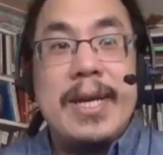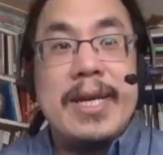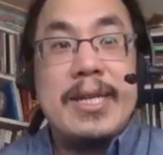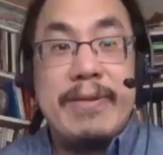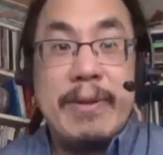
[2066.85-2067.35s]

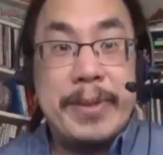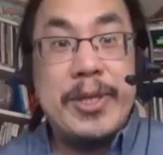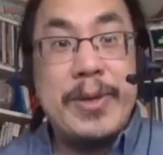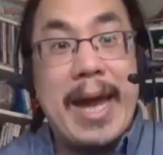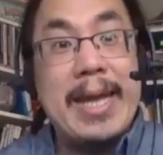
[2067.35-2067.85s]
because if you
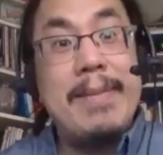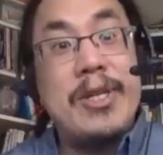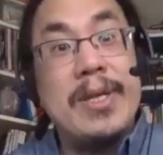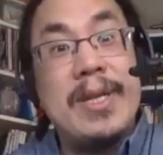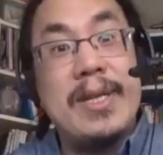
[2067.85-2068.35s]
pursue any
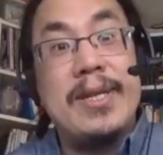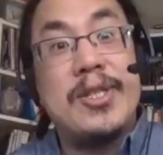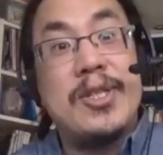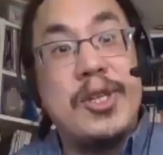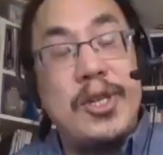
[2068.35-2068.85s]
mission that is
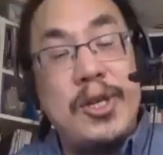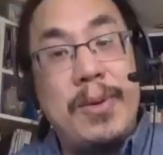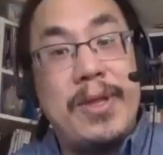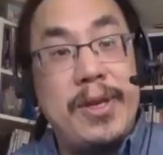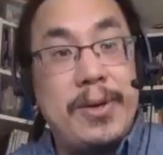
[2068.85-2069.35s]
skew
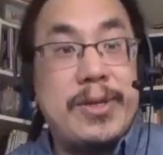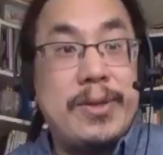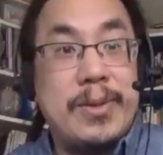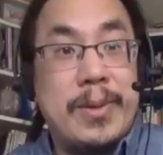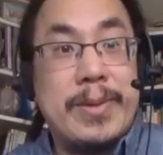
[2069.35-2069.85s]
with the US
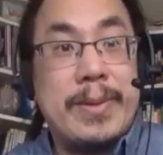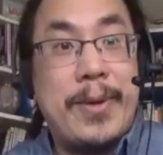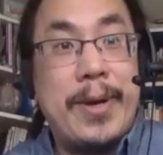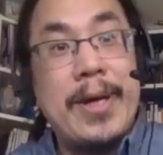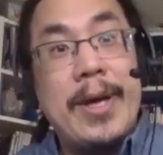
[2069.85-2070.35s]
News and World
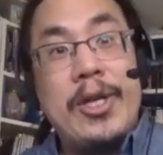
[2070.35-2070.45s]
Report,